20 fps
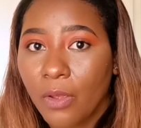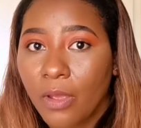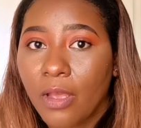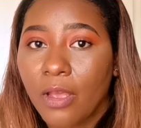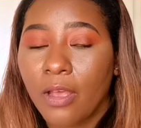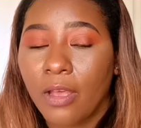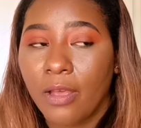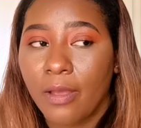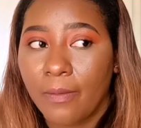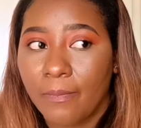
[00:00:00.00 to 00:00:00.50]

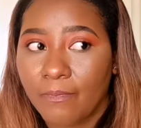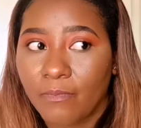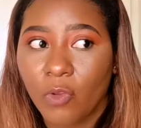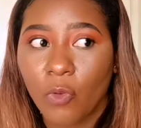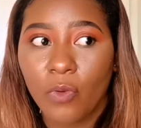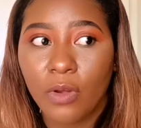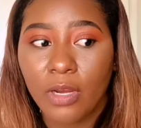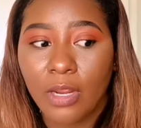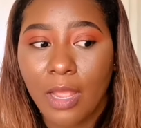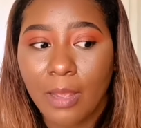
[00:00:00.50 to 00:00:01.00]

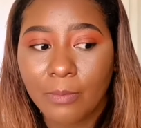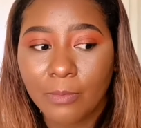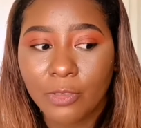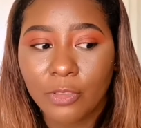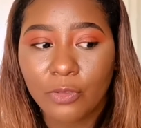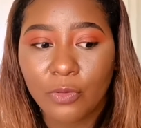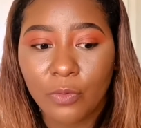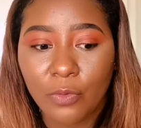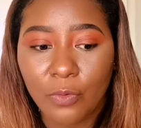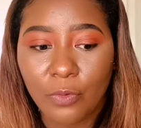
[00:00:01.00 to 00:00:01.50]
when it comes
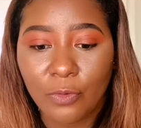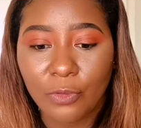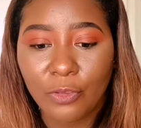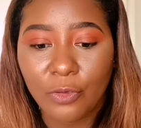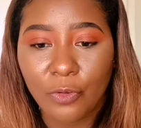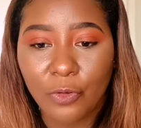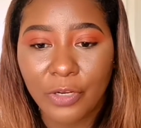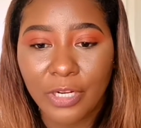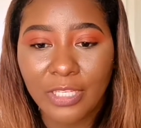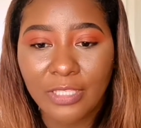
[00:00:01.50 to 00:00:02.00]
to
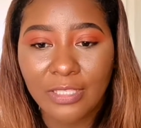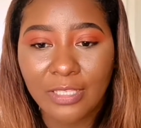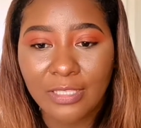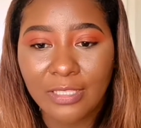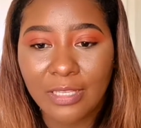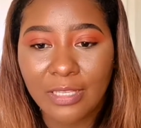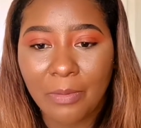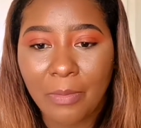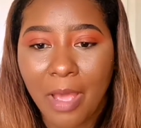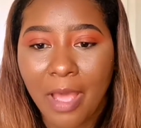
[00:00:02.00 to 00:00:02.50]

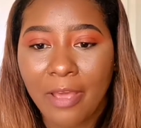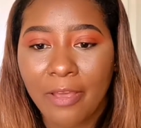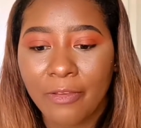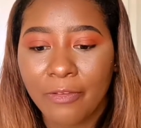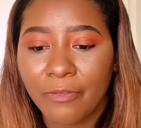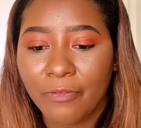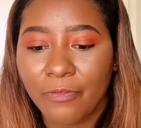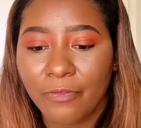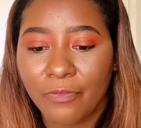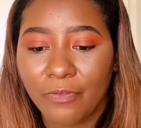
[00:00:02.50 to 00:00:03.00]
racism.
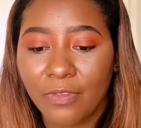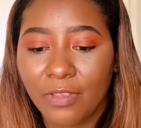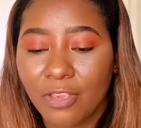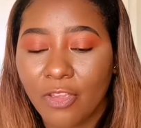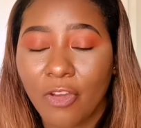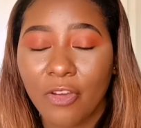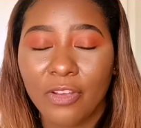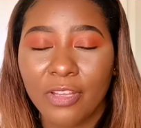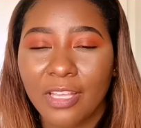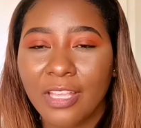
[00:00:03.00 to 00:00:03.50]

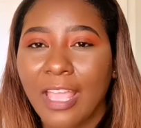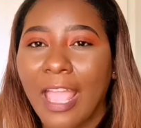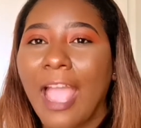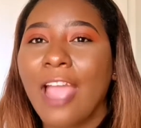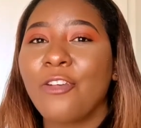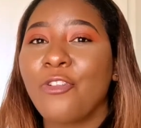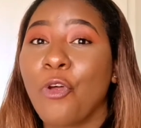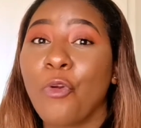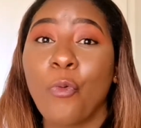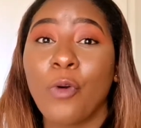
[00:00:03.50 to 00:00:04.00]
I
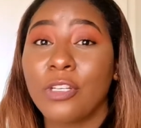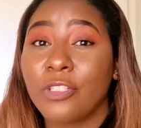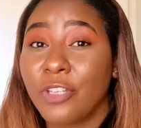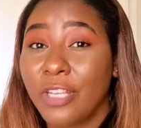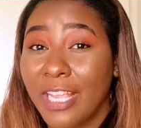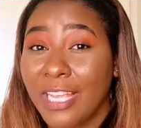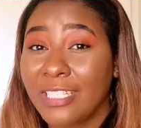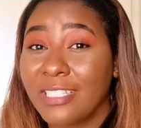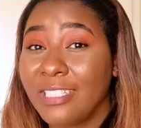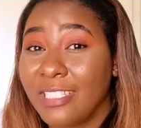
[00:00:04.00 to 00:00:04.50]
don't want to
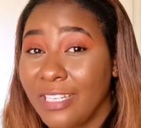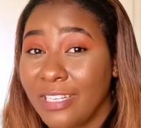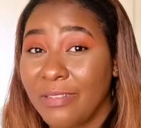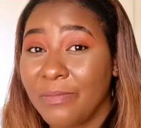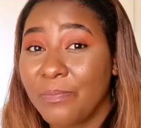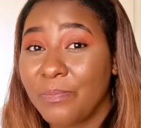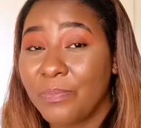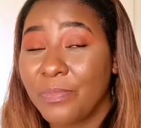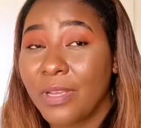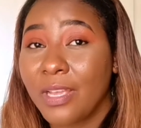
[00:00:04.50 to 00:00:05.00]
get
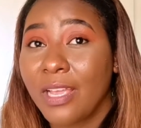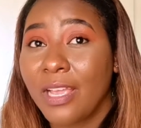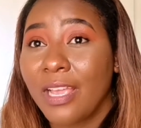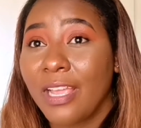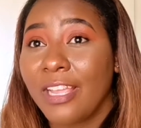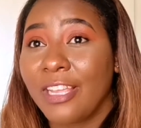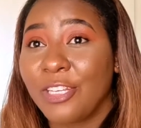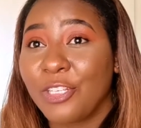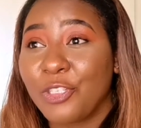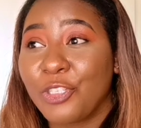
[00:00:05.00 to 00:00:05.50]
deep
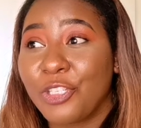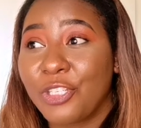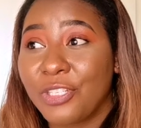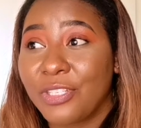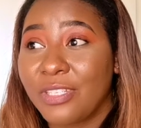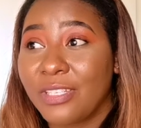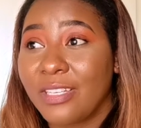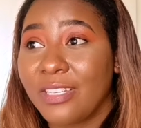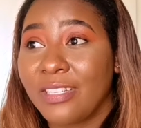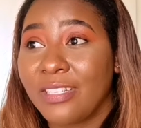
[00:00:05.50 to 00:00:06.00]

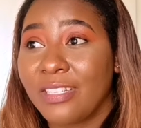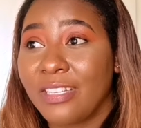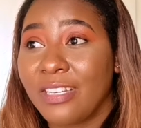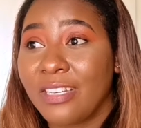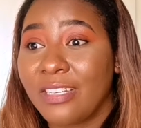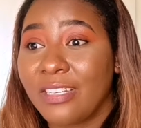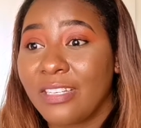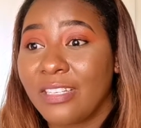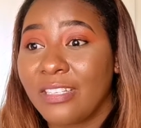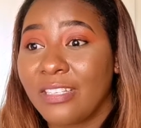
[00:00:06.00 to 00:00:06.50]

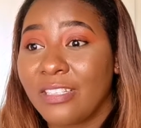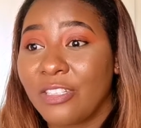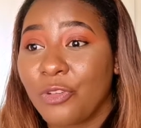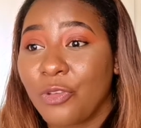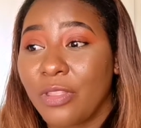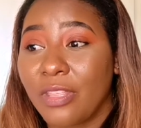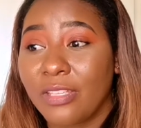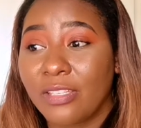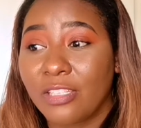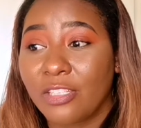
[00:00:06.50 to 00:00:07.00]
into
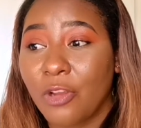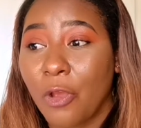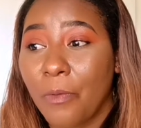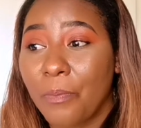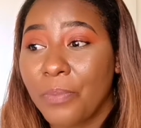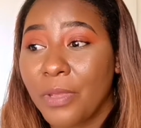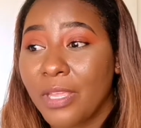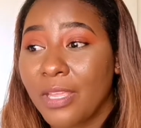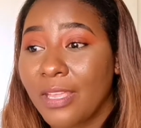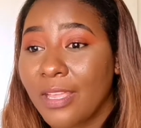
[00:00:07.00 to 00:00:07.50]
this
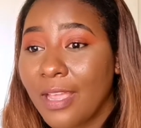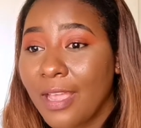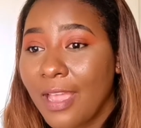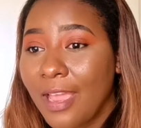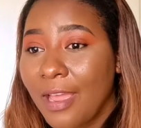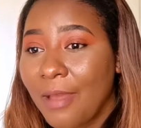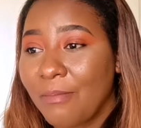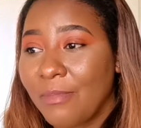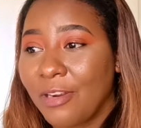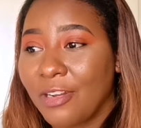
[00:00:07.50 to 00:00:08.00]
topic,
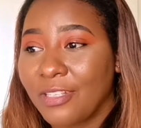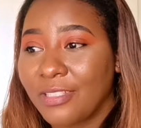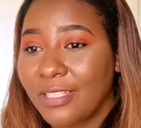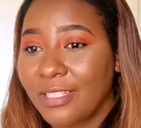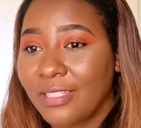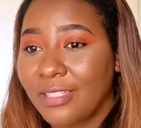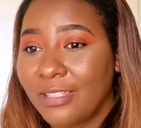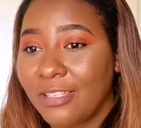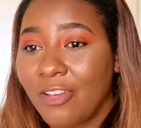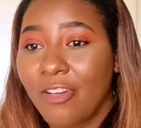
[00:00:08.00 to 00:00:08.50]
because
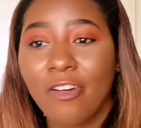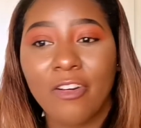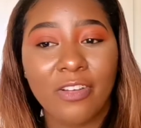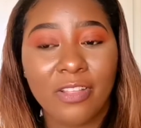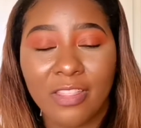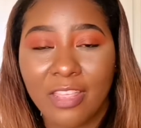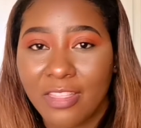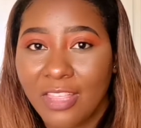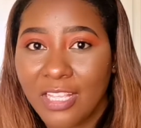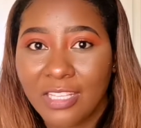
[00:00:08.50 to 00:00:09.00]
it's
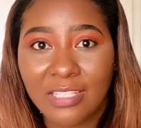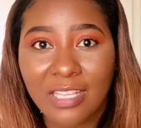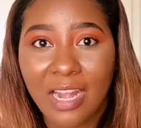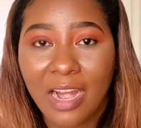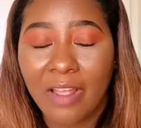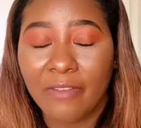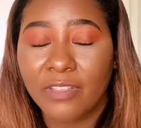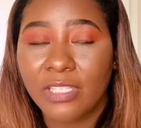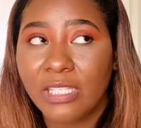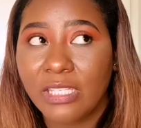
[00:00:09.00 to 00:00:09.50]
the things that
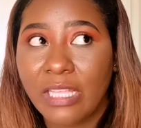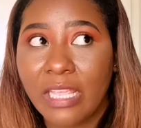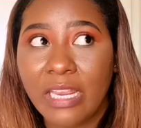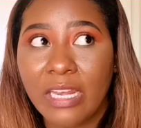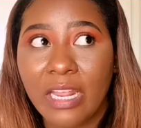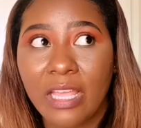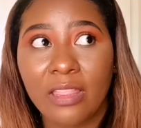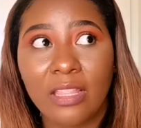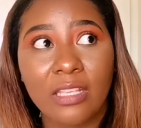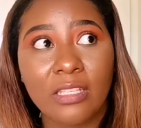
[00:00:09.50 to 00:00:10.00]
I've
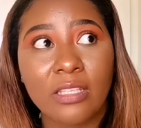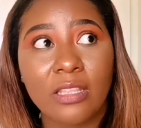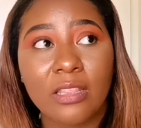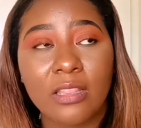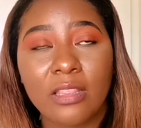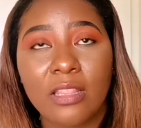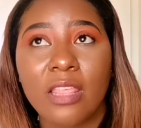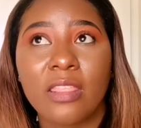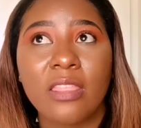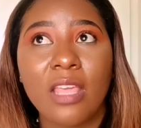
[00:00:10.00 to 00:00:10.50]
seen, and
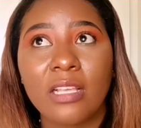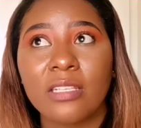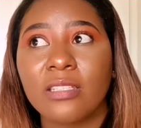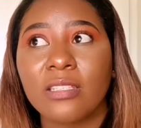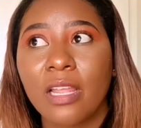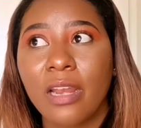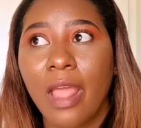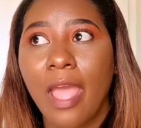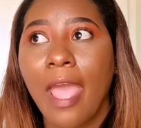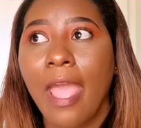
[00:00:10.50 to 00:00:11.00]
the things
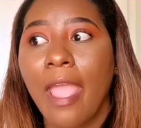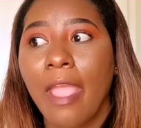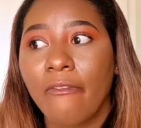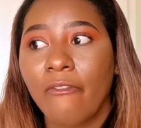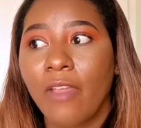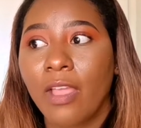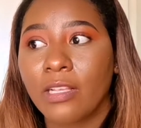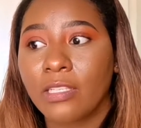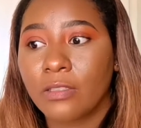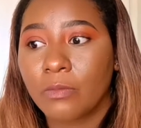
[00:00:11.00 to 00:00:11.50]
that I have
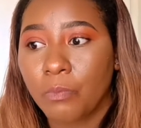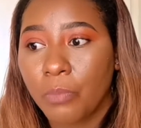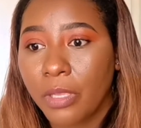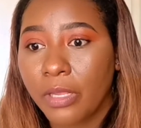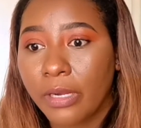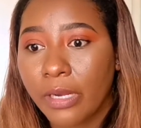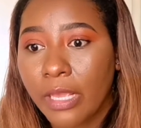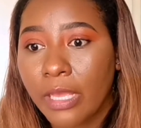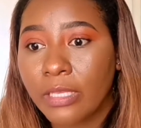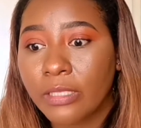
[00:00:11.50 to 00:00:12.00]

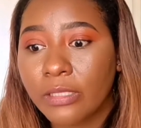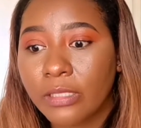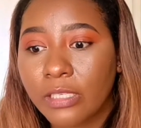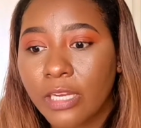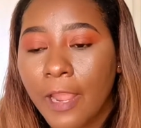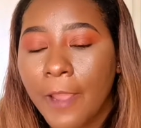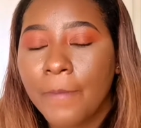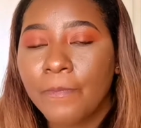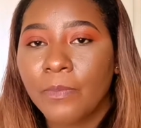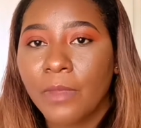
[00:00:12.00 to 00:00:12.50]
experienced,
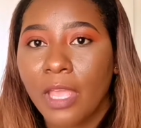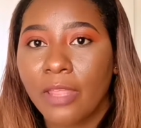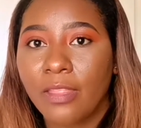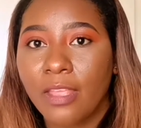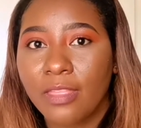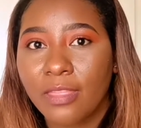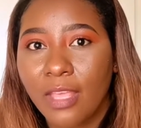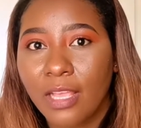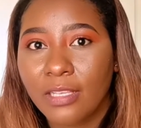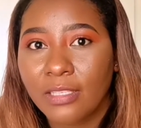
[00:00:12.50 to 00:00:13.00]
and the
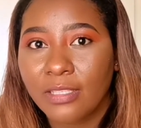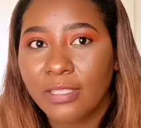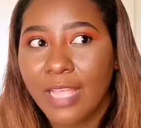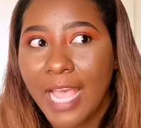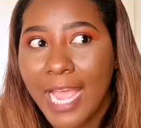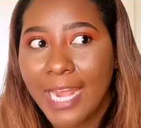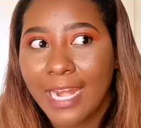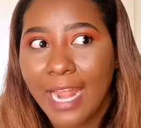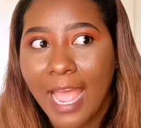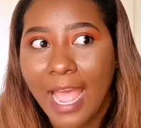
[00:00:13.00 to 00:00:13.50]
things
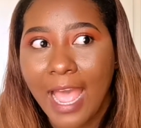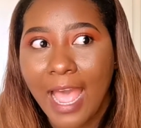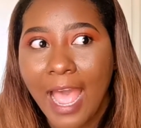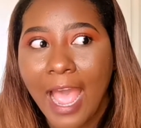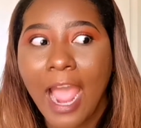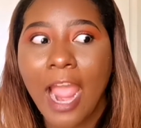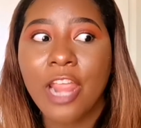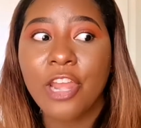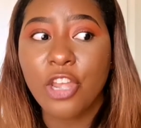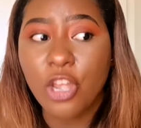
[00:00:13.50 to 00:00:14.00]
that
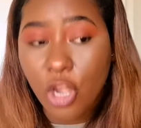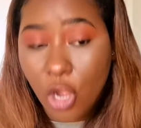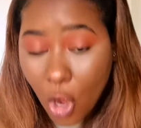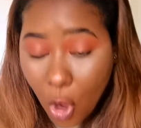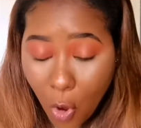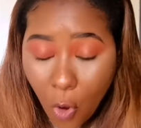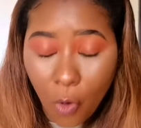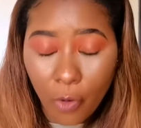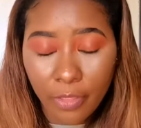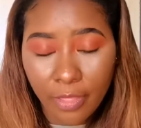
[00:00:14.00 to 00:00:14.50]
I
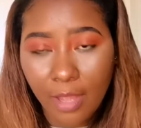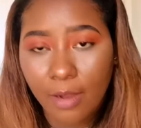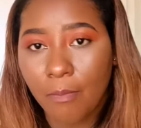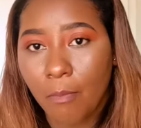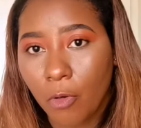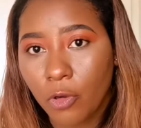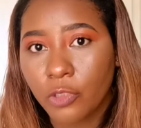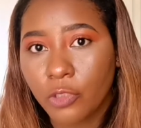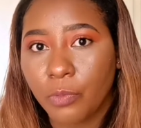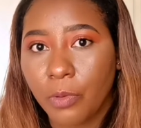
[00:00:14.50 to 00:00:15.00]
know that
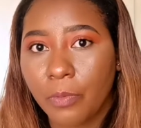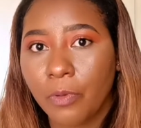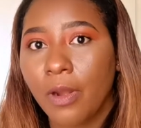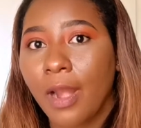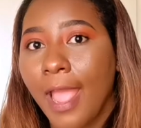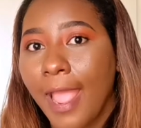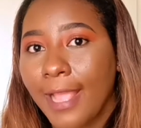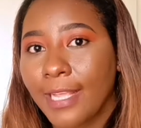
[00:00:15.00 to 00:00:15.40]
most people are